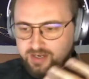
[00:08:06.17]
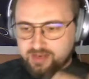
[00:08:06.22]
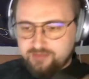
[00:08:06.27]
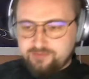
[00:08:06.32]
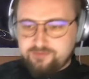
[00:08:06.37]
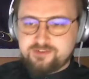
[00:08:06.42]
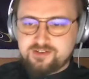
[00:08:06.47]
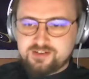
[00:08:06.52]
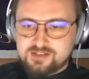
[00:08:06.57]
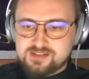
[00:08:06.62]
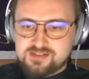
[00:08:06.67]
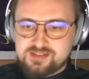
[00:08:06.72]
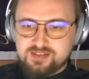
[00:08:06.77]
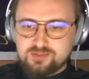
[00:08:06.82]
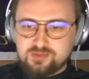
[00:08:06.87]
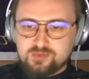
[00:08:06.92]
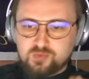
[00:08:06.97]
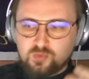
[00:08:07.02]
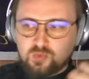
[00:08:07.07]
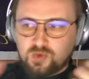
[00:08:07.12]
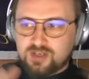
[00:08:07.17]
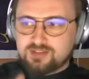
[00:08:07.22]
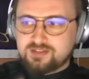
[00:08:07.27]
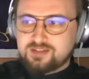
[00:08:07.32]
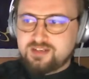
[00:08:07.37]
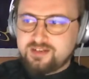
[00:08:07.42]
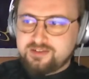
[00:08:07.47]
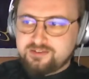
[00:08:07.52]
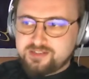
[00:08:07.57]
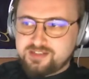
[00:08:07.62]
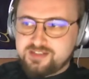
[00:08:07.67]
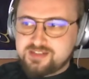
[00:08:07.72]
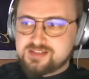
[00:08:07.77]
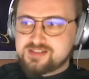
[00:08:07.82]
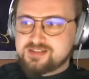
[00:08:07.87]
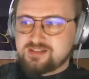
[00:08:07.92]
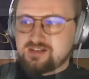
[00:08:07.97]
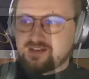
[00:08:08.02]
efforts into what areas,